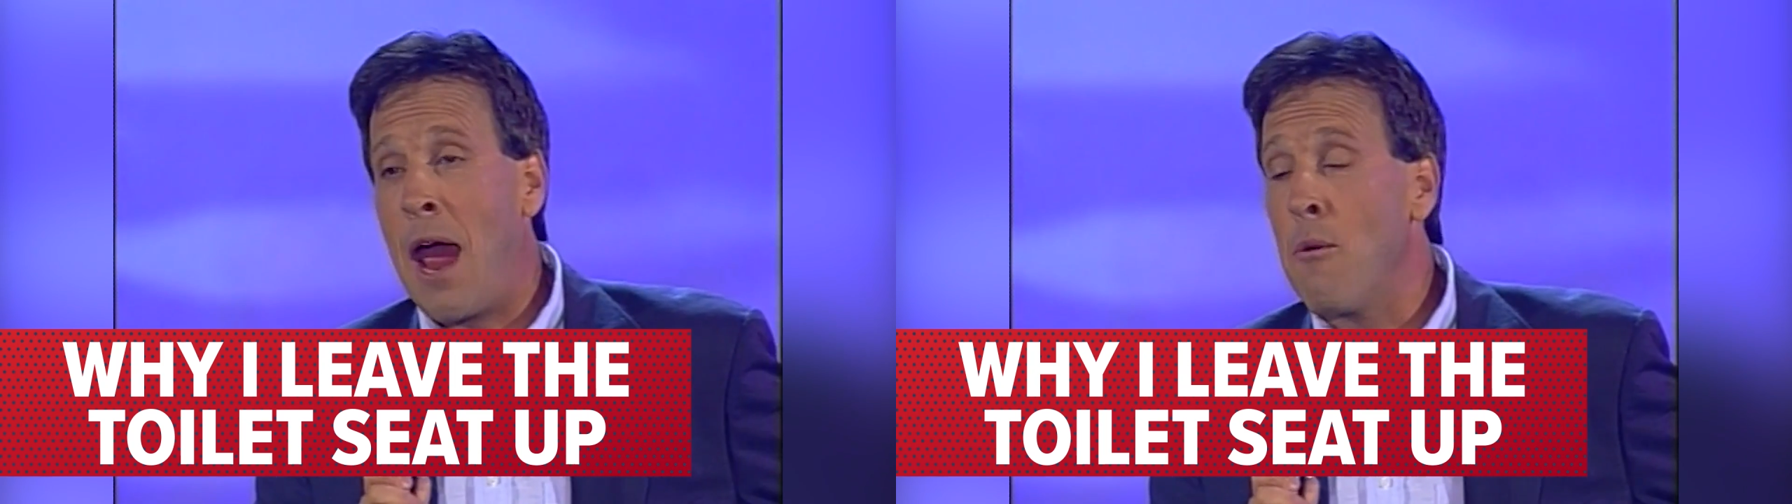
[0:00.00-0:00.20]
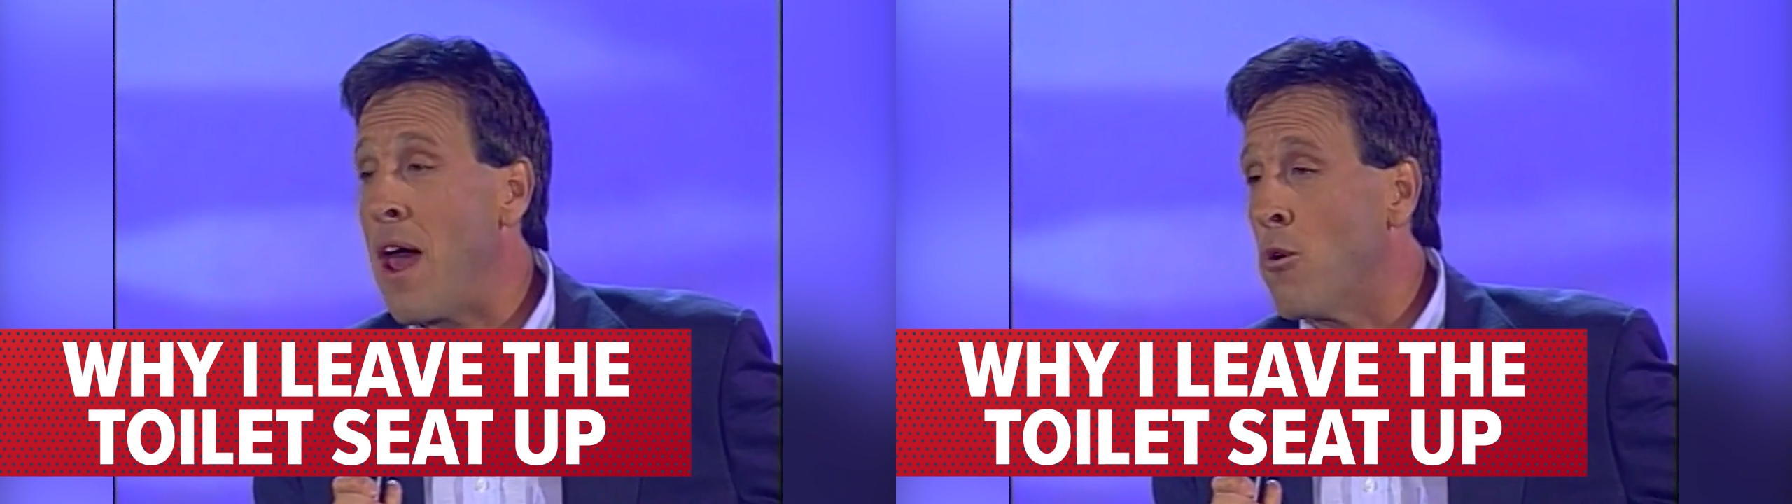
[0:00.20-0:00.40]

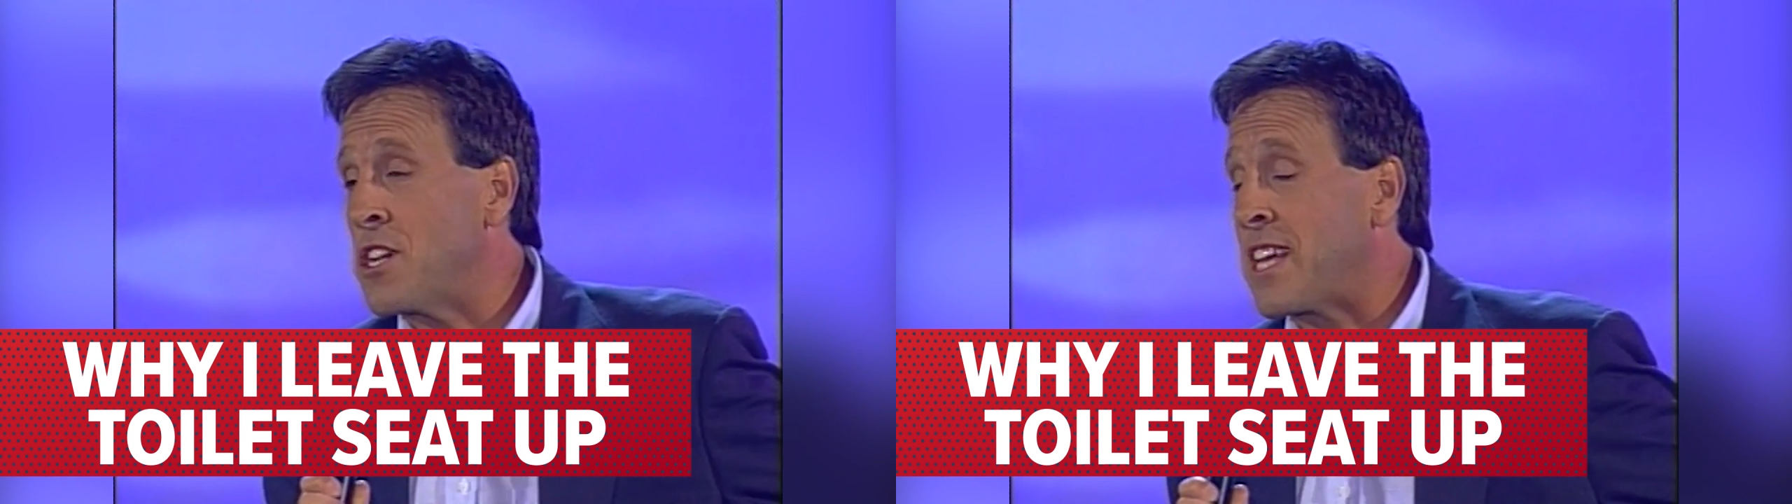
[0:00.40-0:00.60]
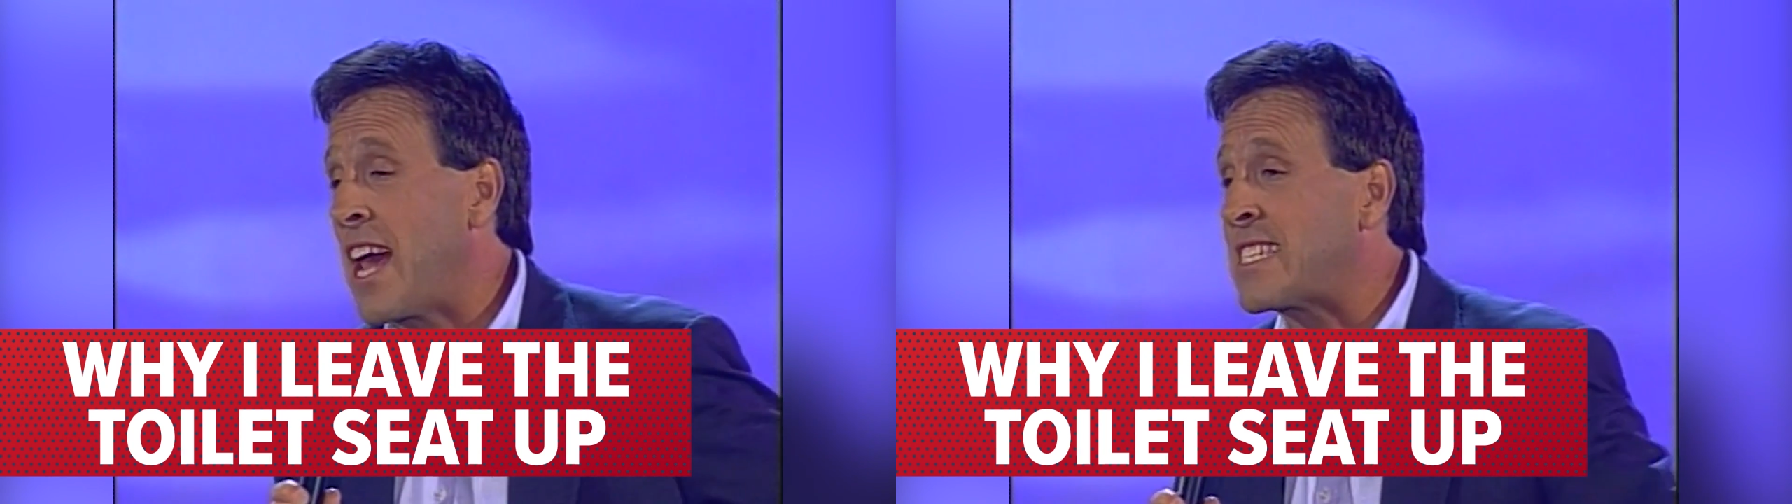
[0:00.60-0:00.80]
read where
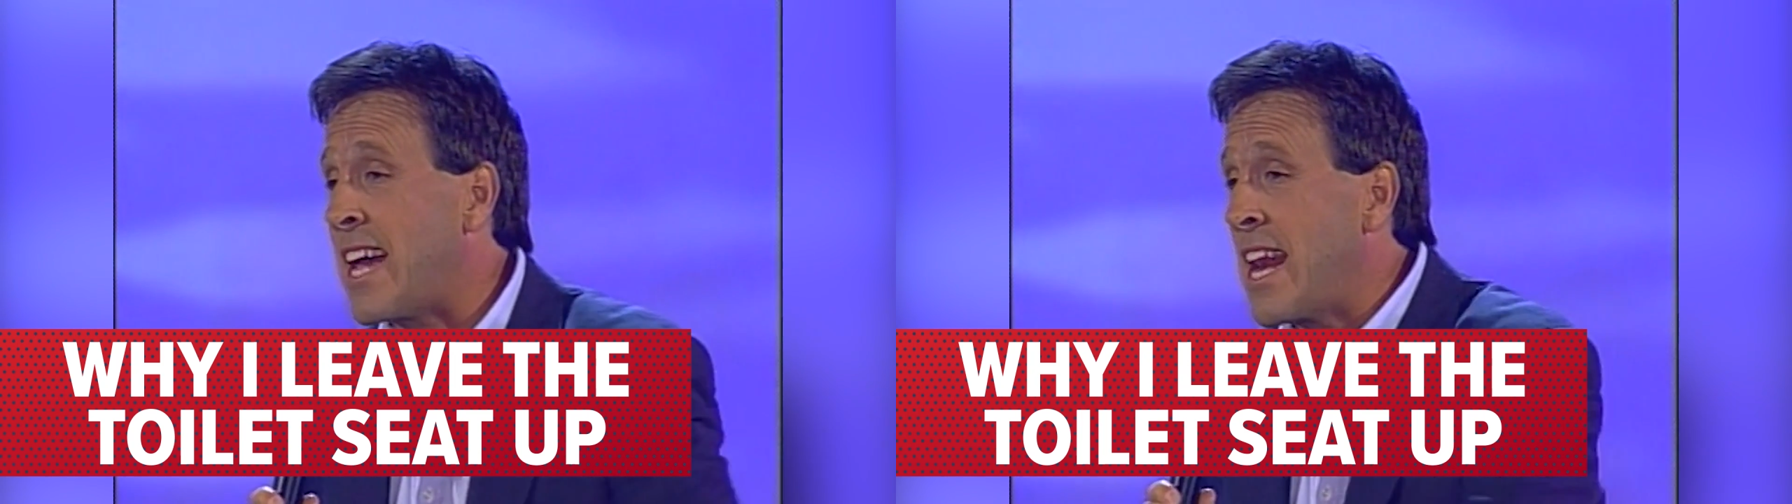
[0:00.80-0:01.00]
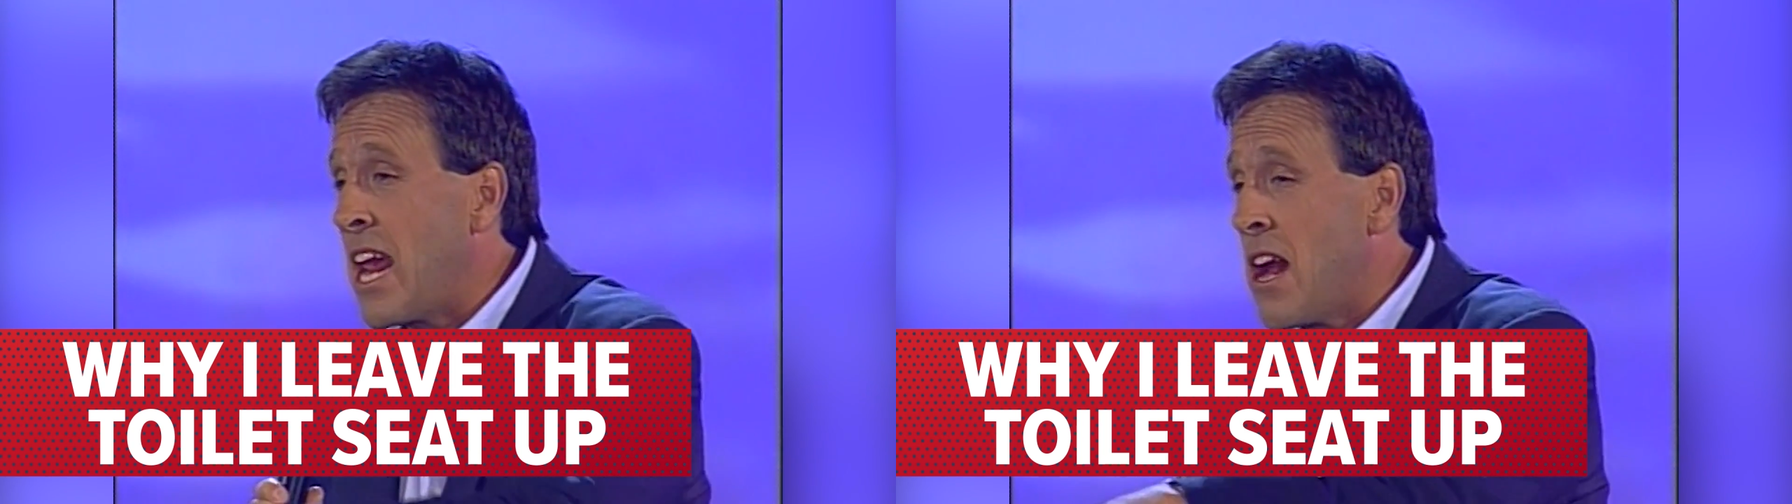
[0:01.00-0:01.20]
it takes
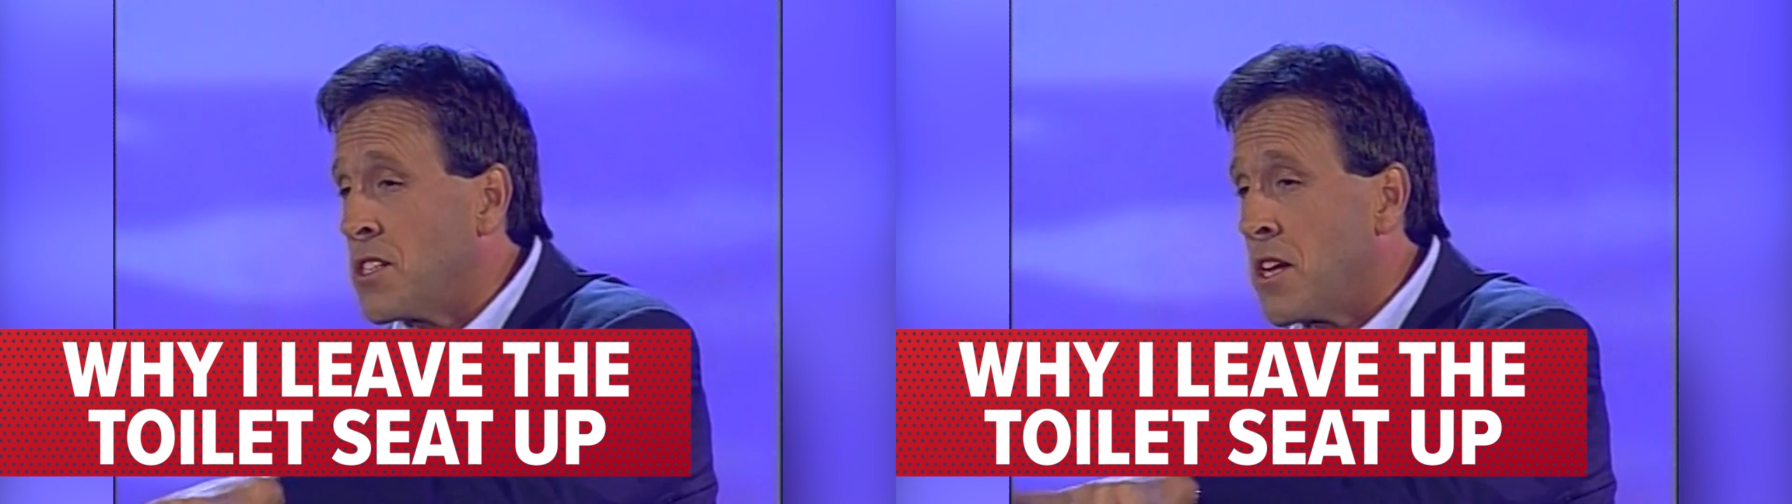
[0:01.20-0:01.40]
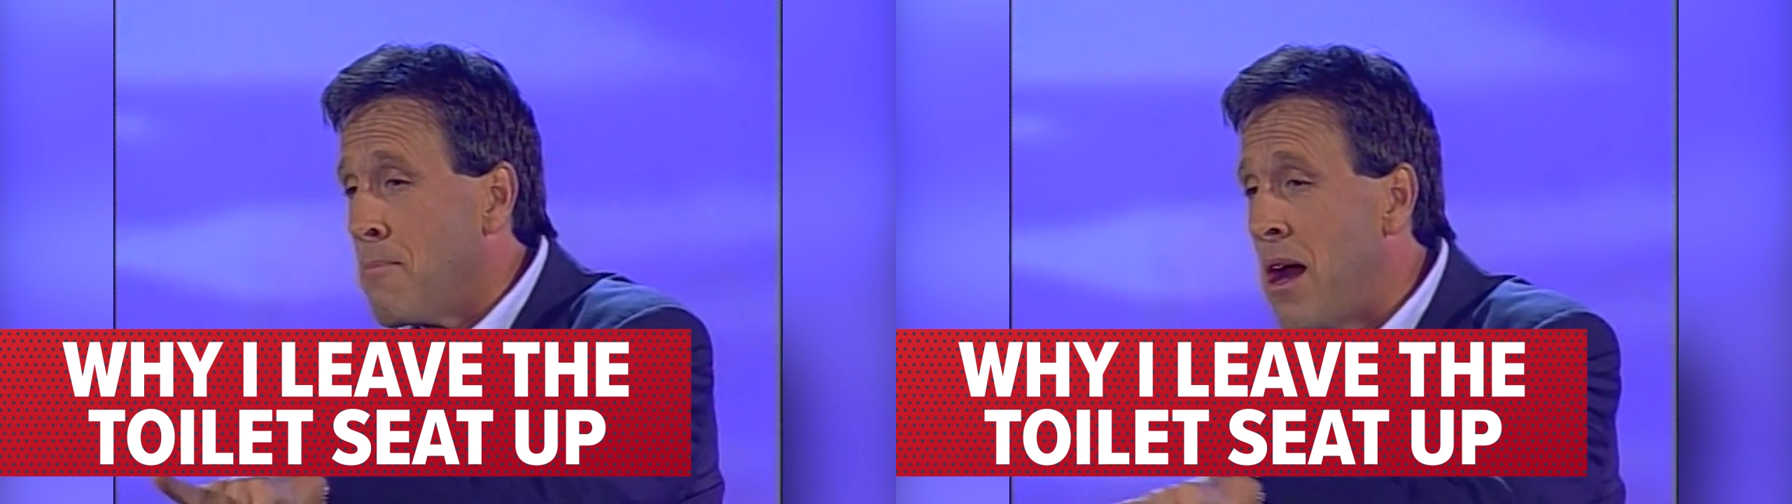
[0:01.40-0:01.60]
10
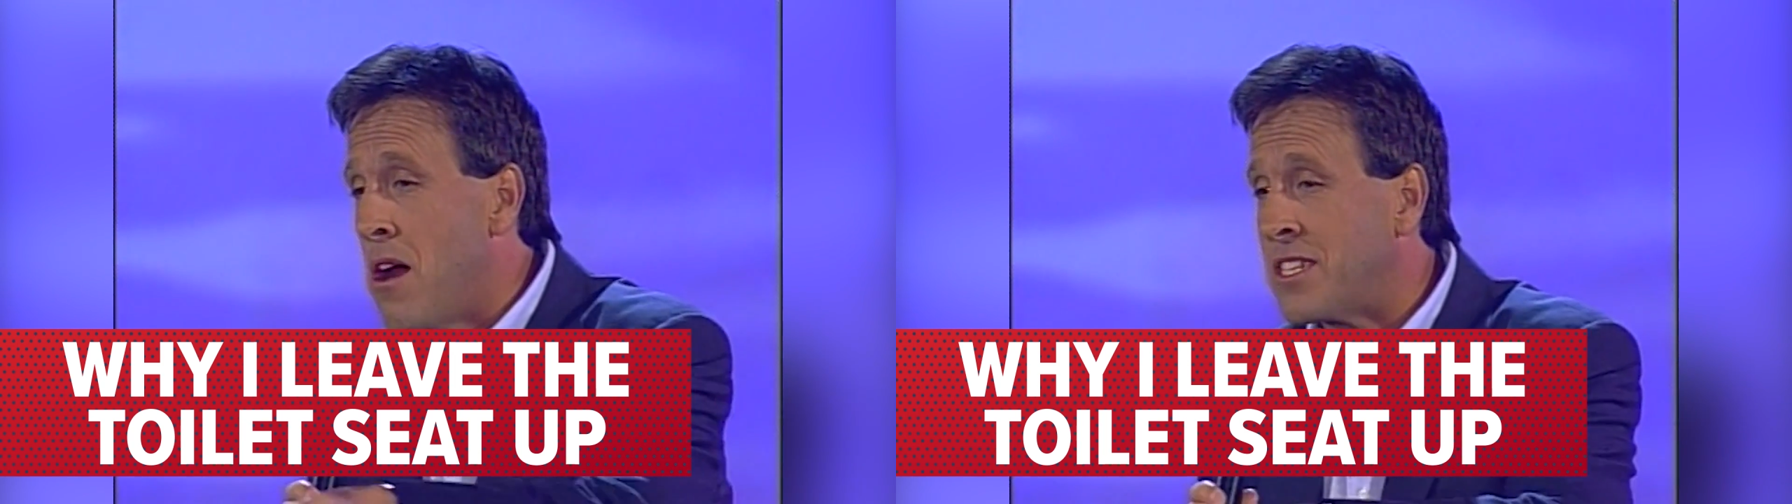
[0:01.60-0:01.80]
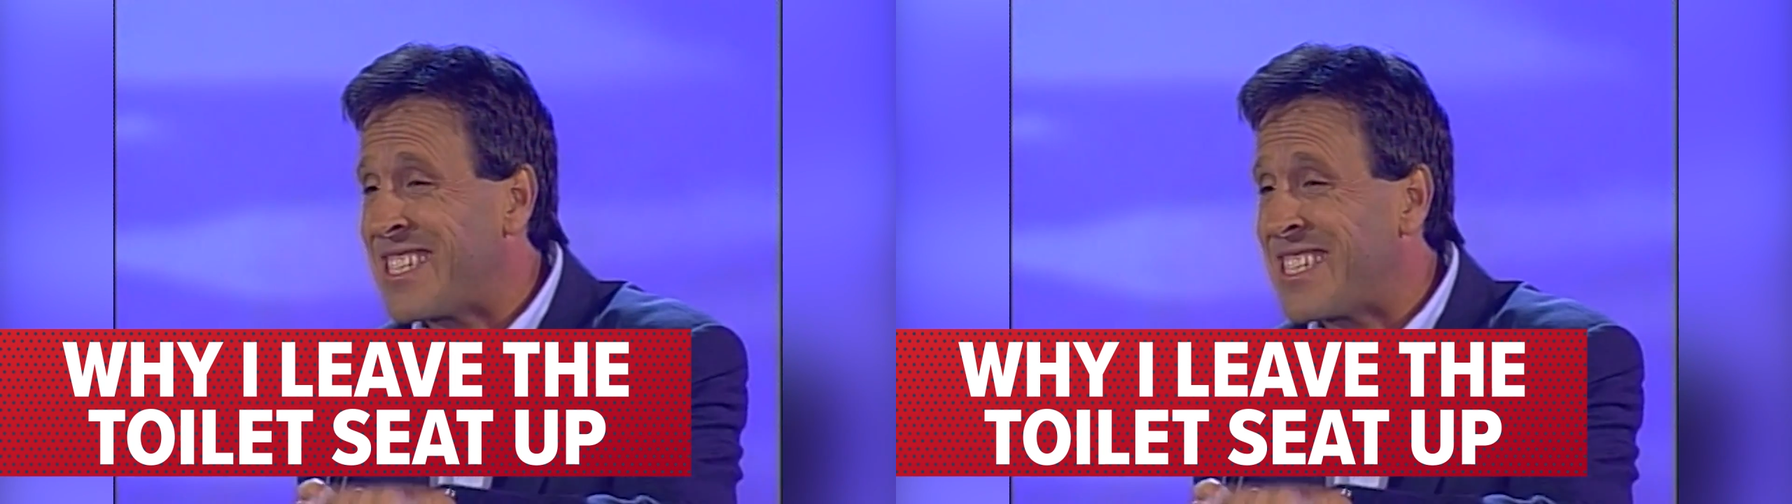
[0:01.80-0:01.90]
years in a marriage,